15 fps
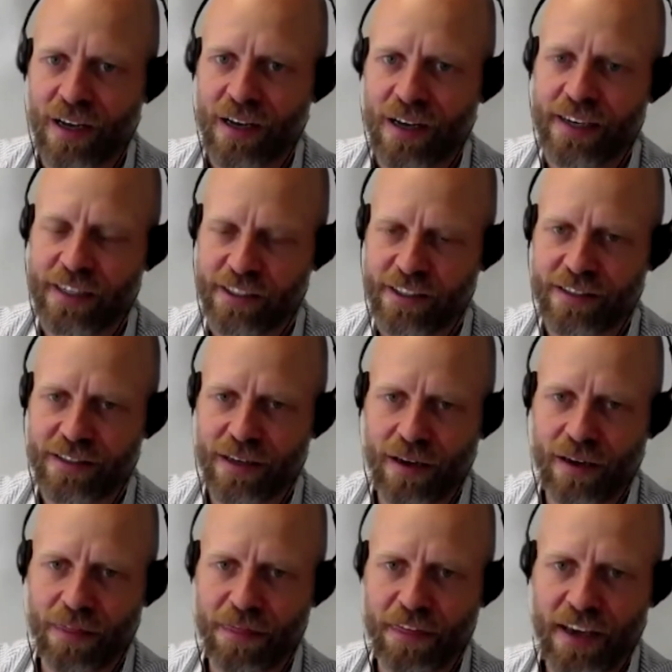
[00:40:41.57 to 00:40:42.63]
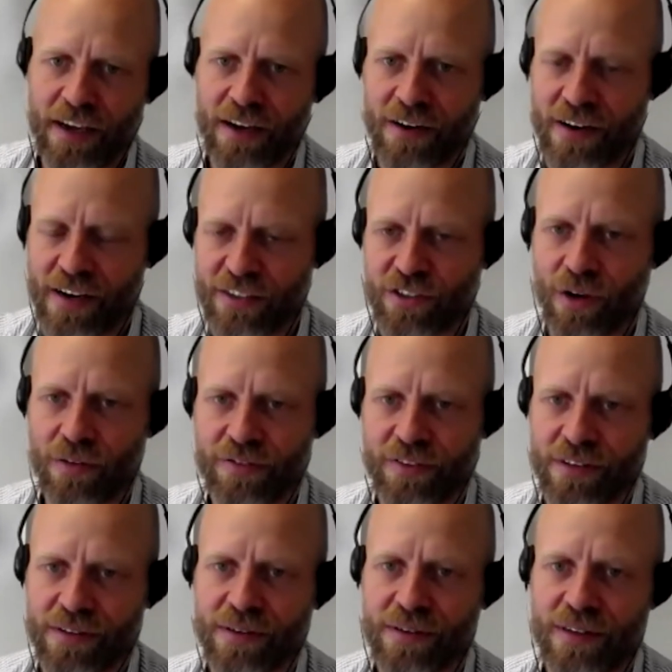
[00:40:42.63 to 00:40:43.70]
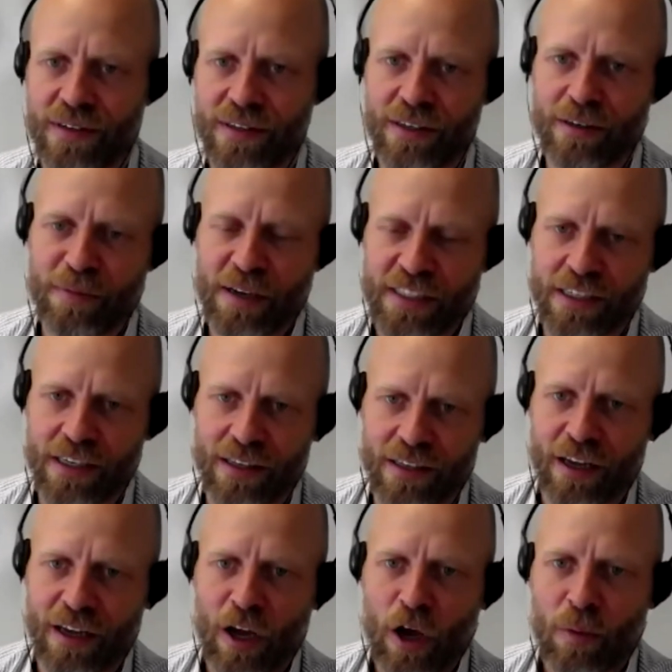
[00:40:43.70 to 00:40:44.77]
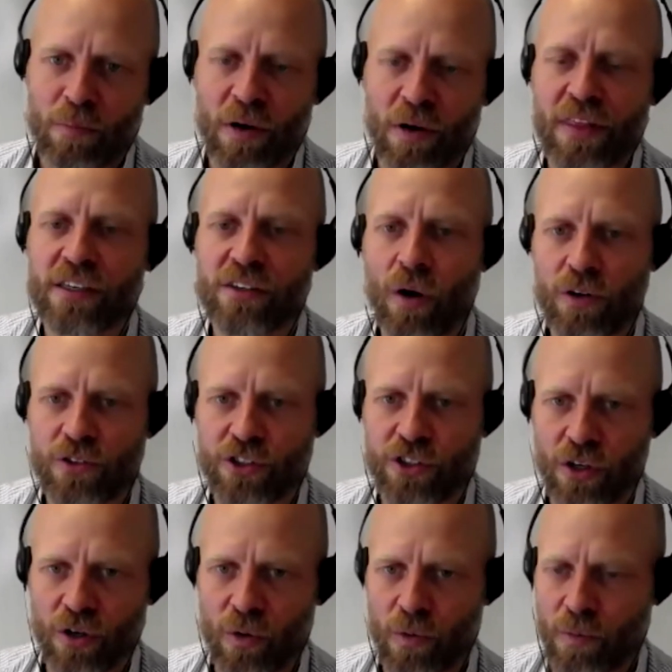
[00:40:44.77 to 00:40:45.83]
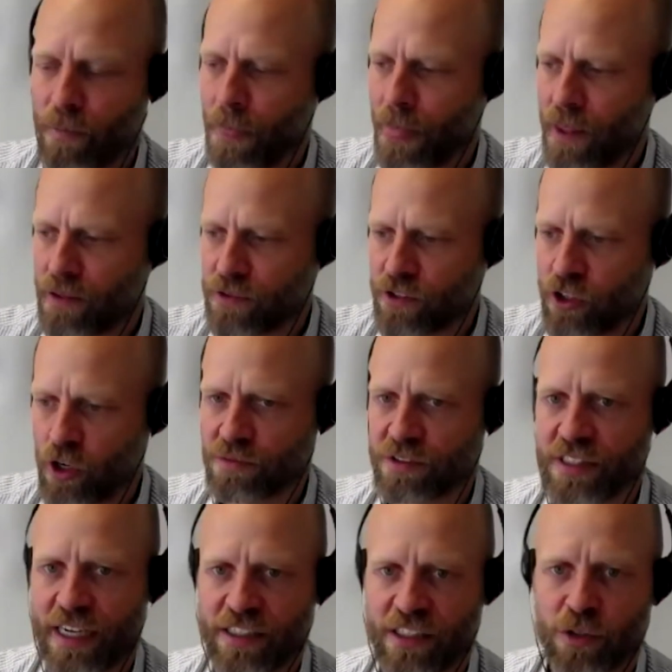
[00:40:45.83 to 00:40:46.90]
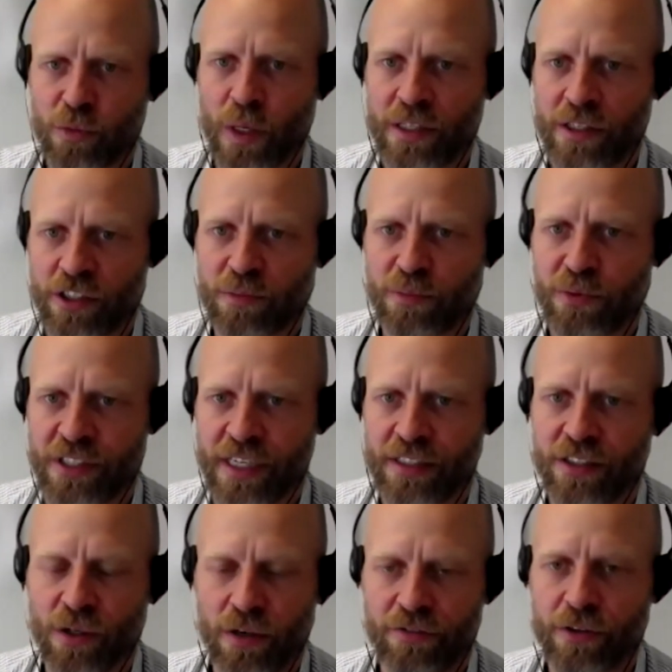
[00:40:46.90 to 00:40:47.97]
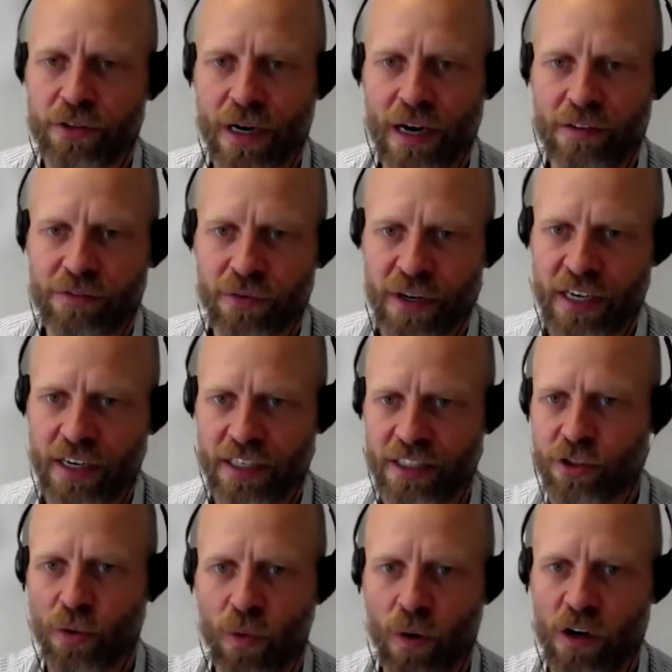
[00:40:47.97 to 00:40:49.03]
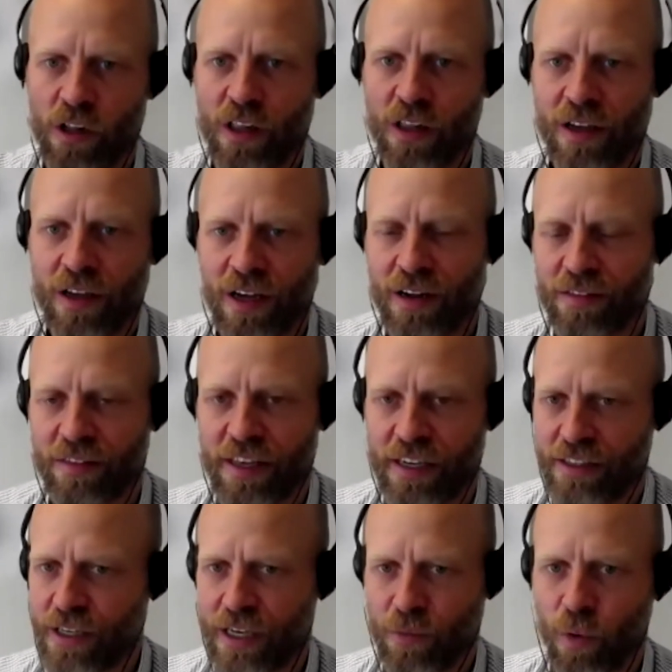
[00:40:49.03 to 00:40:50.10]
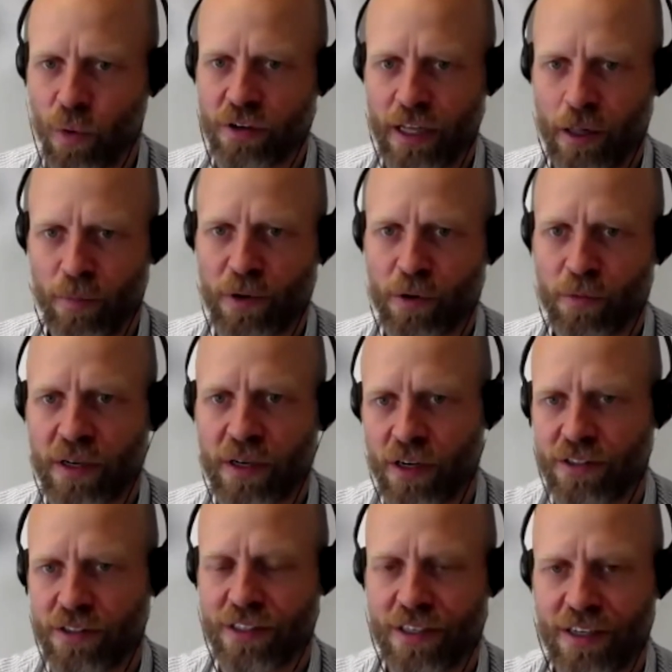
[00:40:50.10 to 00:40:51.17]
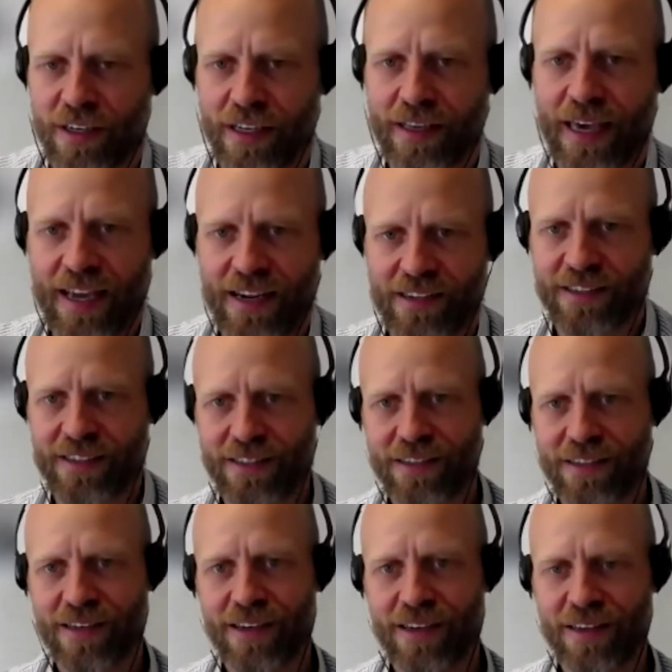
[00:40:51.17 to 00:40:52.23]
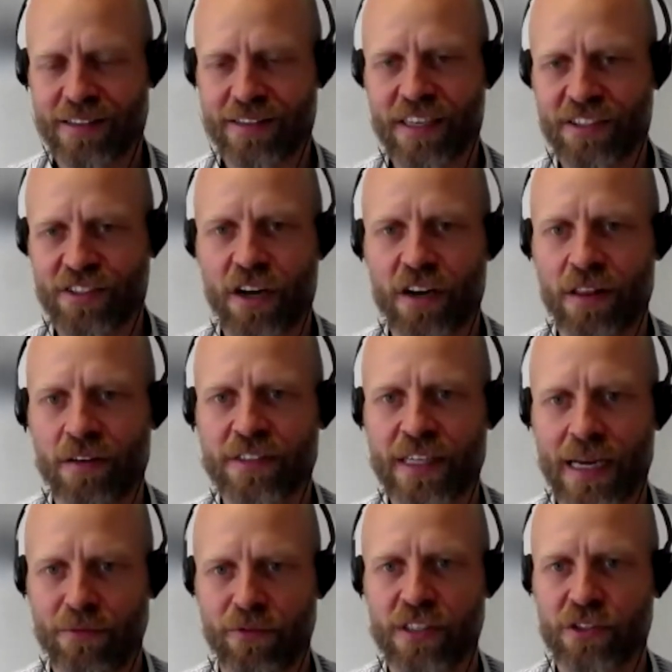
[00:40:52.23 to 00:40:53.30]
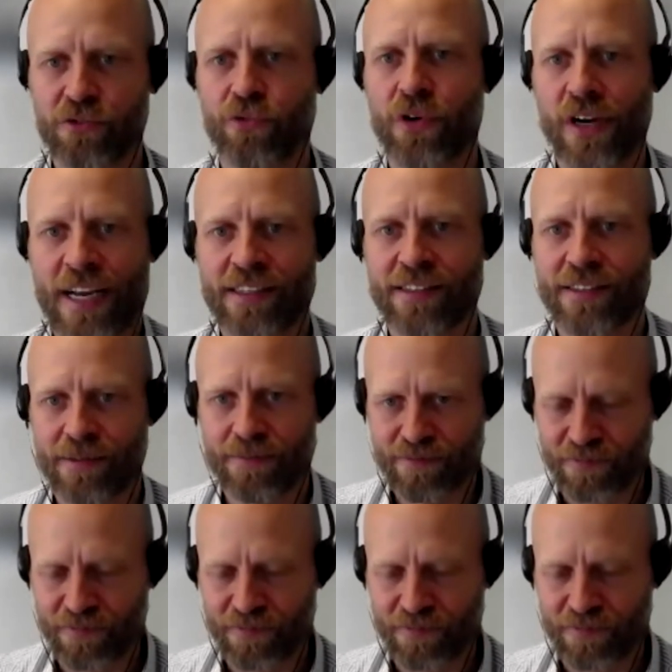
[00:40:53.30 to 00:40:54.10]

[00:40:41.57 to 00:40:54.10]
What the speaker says: it's thicker and softer, basically. But there are also circumstances where it doesn't protect. So if you drive directly into a wall, then it won't help you because there's not enough time for it to react.